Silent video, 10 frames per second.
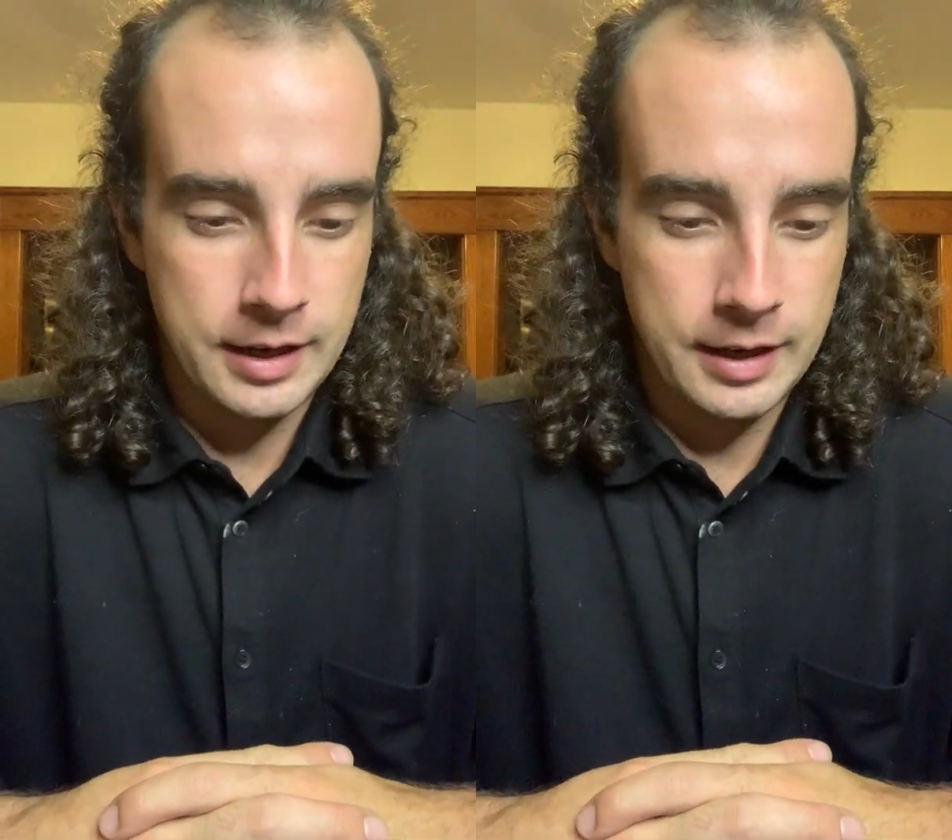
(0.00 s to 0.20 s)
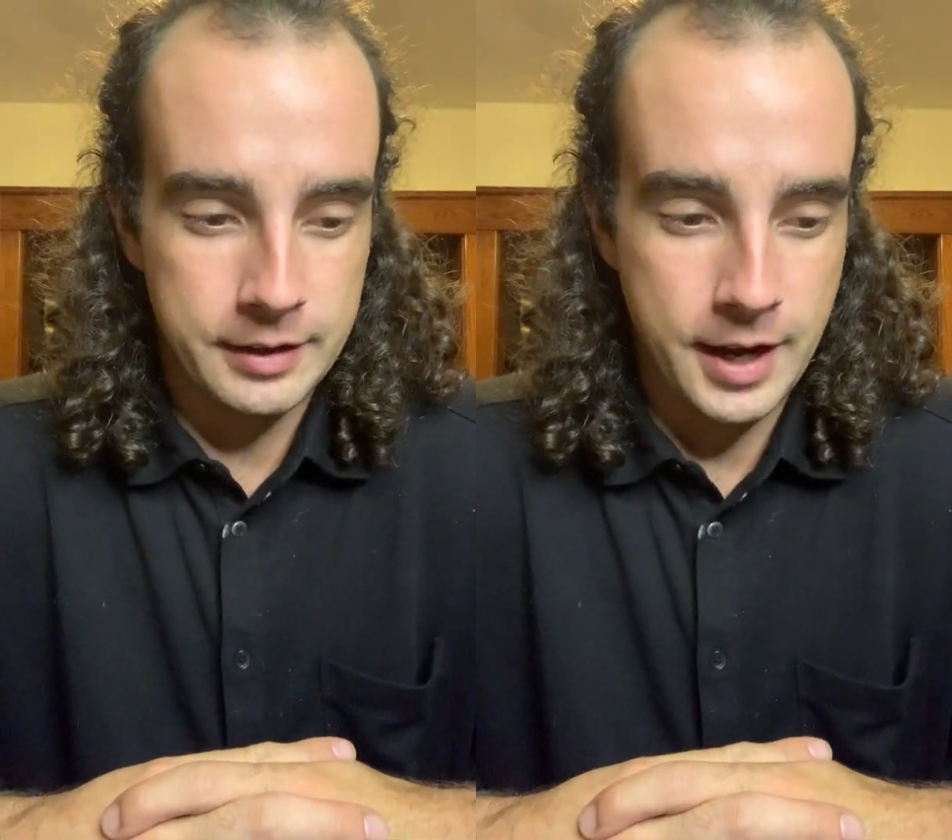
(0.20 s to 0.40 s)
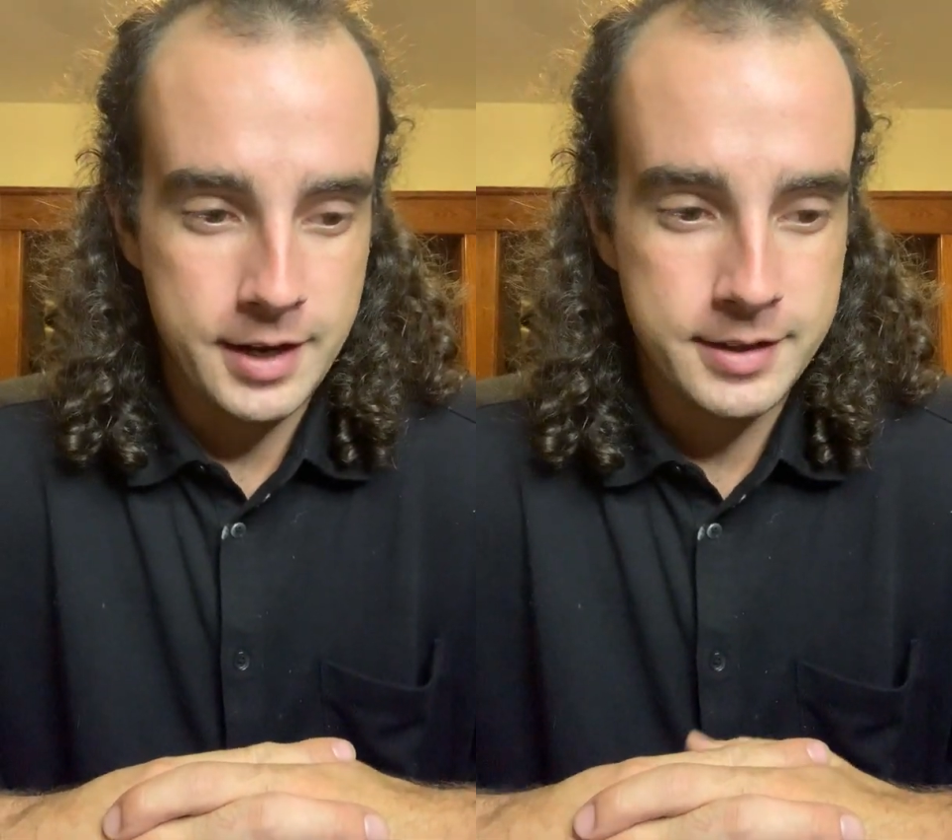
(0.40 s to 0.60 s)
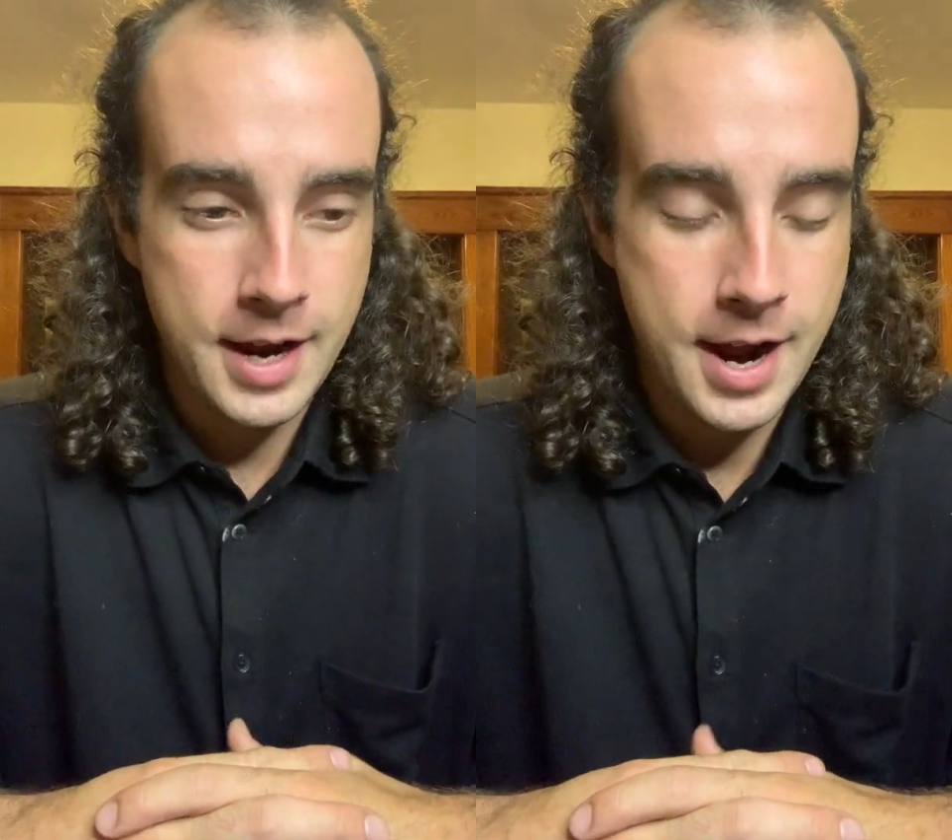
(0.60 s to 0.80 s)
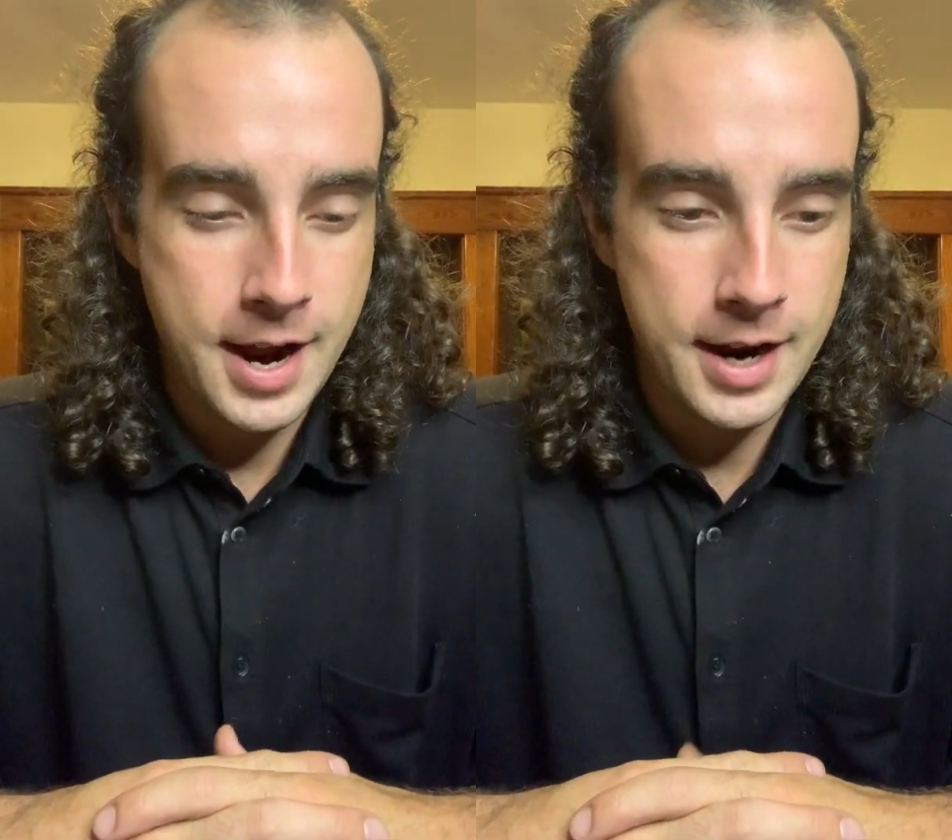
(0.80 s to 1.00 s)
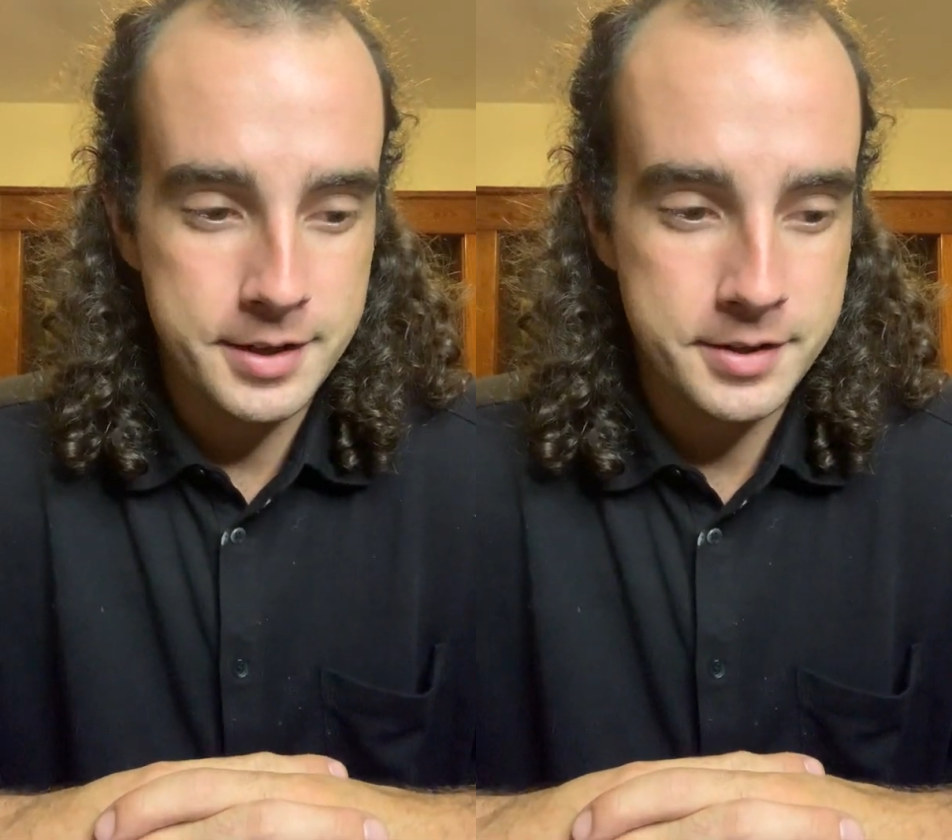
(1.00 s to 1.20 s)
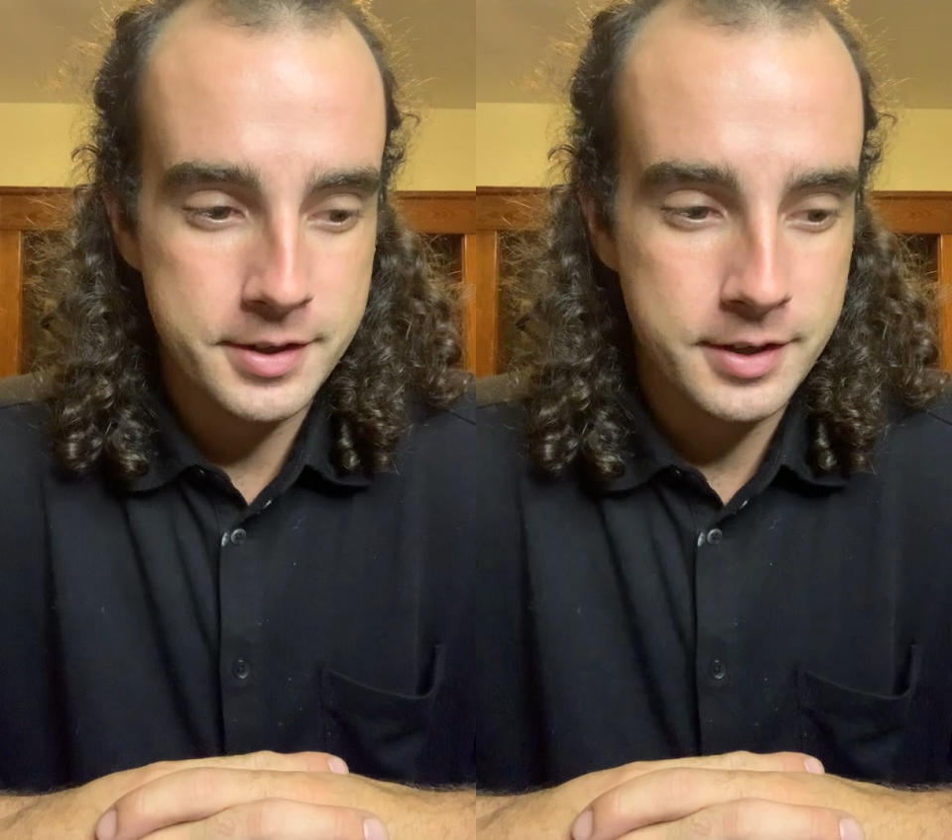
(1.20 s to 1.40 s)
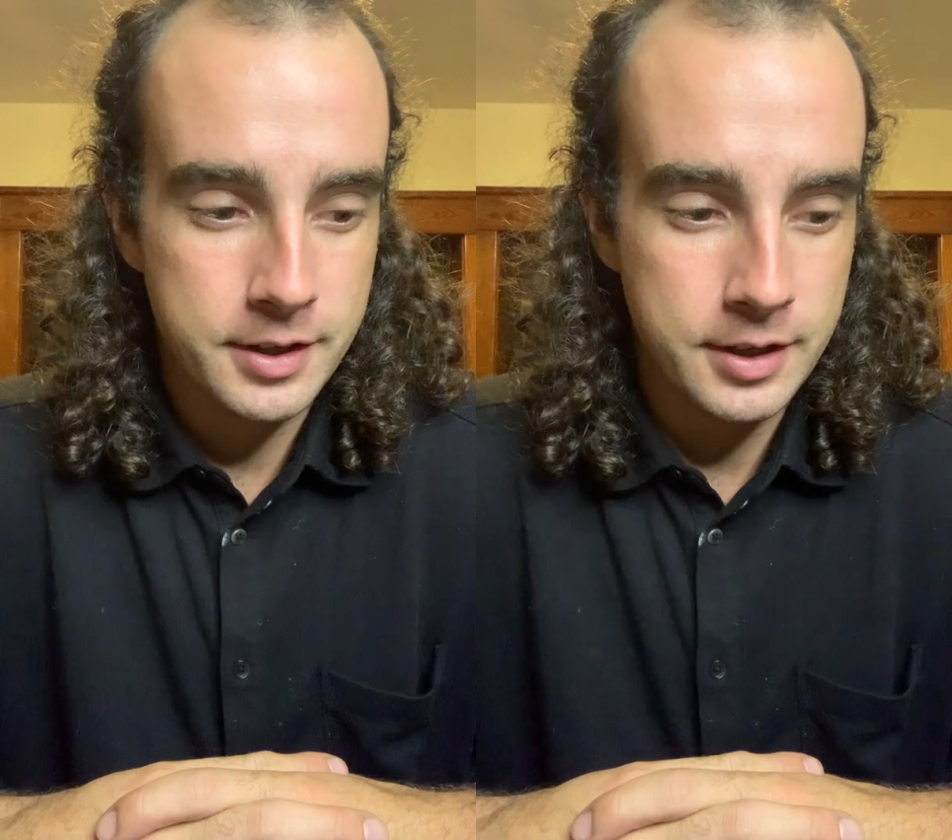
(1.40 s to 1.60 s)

And that task